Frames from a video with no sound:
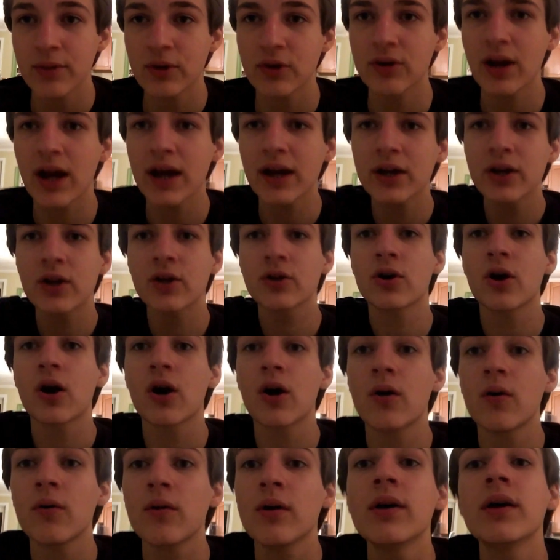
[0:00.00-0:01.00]
You're not going to
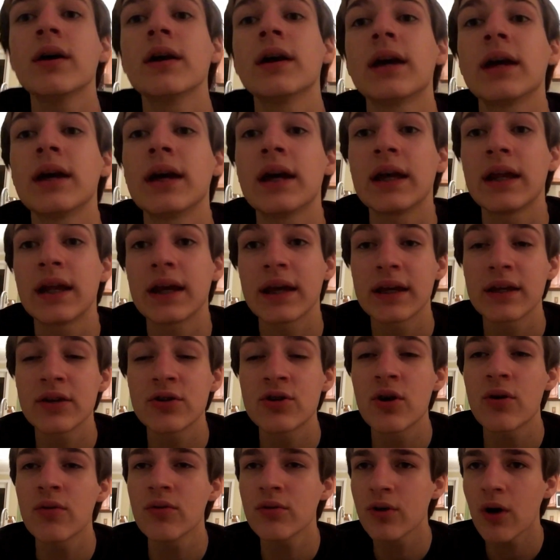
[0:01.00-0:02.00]

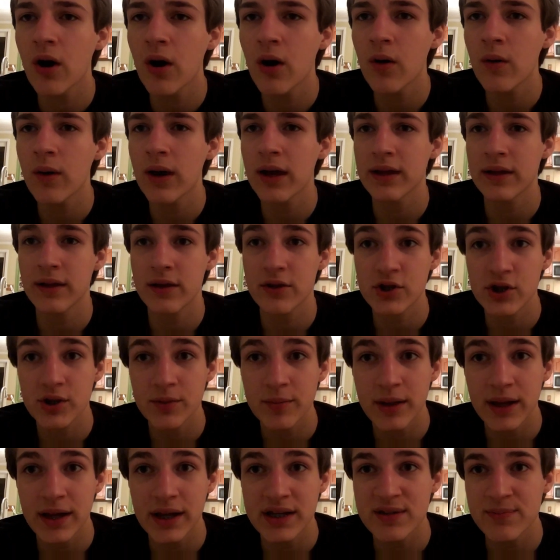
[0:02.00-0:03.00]
don't go in a
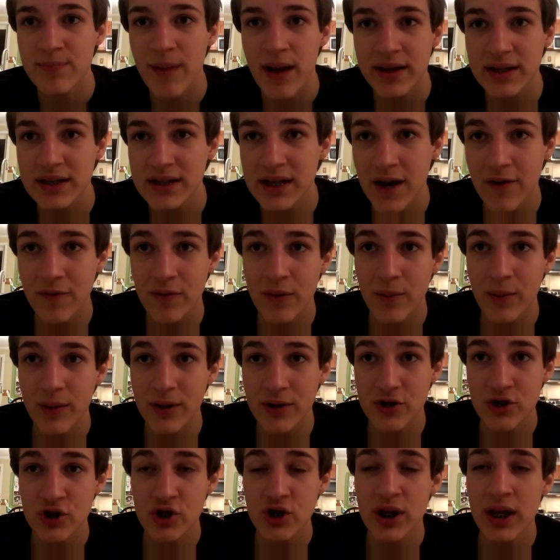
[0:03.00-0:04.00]
tournament expecting everyone
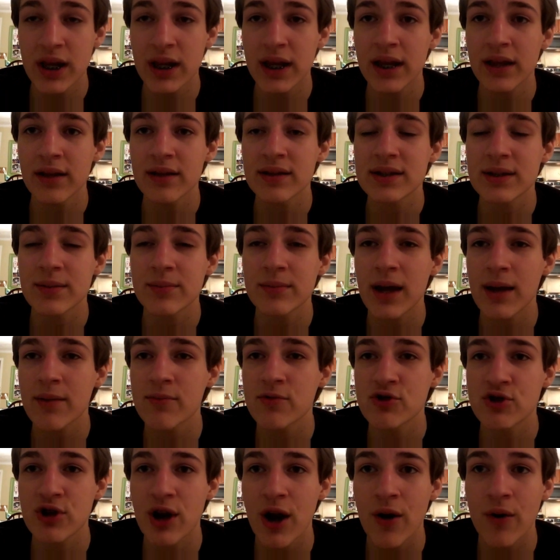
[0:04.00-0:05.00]
is cheating.
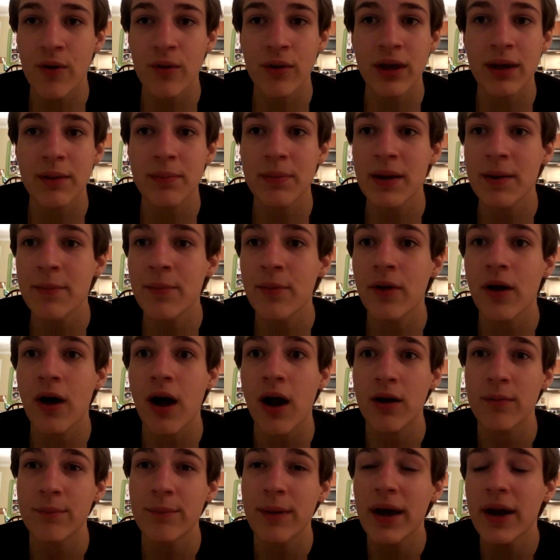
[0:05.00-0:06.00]
Sometimes generally people
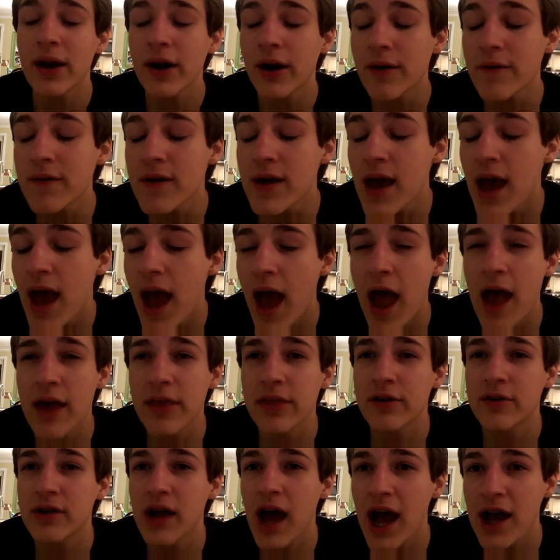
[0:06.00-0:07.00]
are better,
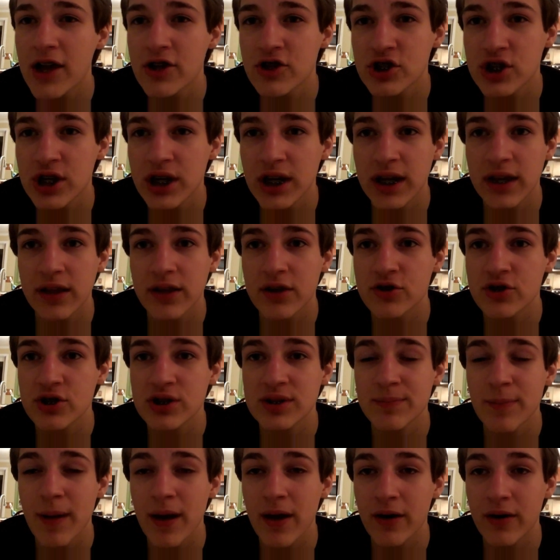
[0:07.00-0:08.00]
and they're not cheating. They're
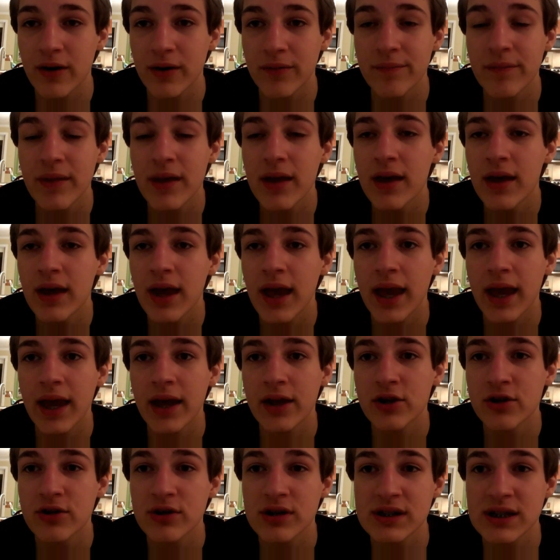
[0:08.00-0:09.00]
just better.
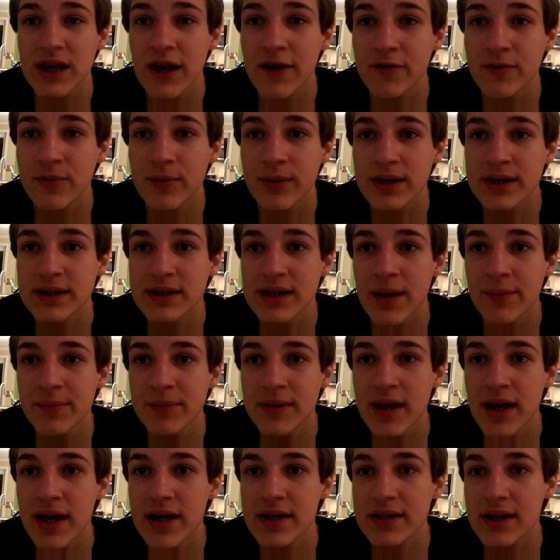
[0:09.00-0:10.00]
And you just have to accept
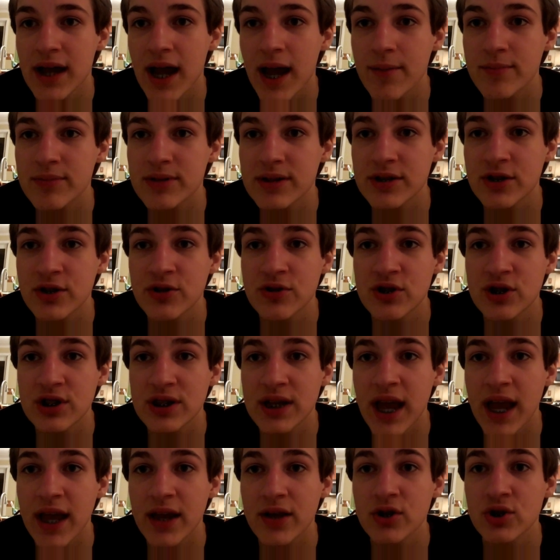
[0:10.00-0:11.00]
it at times, and you just
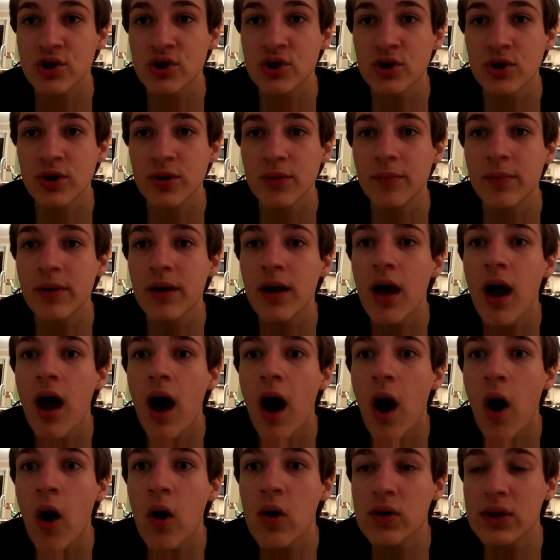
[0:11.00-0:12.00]
can't assume,
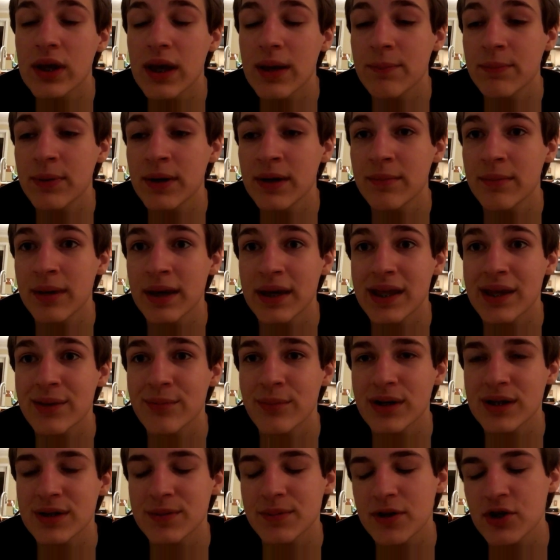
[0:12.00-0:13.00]
oh, they beat me, they
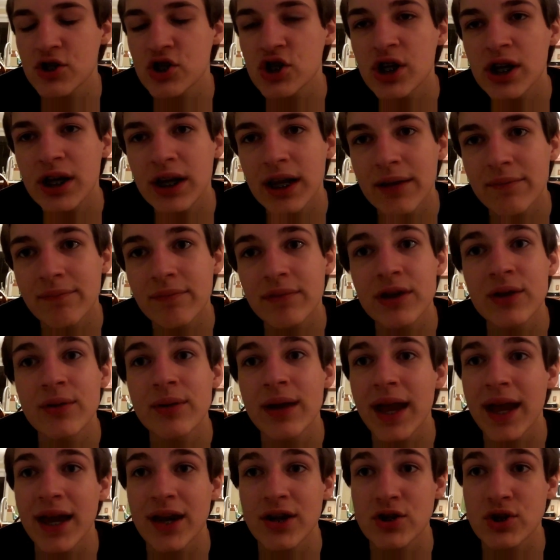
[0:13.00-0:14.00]
must be cheating. You
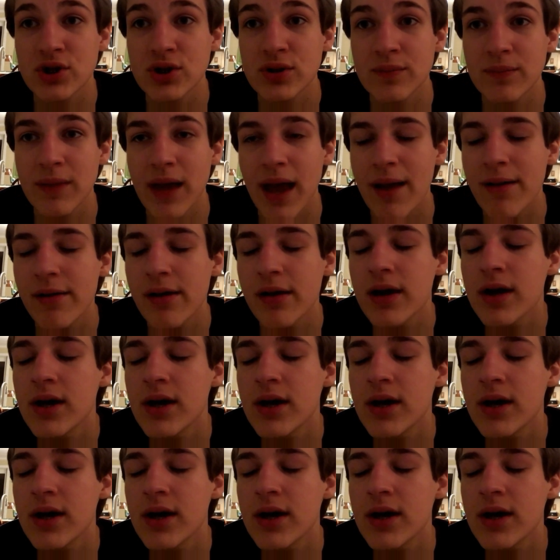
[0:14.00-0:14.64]
can't assume that.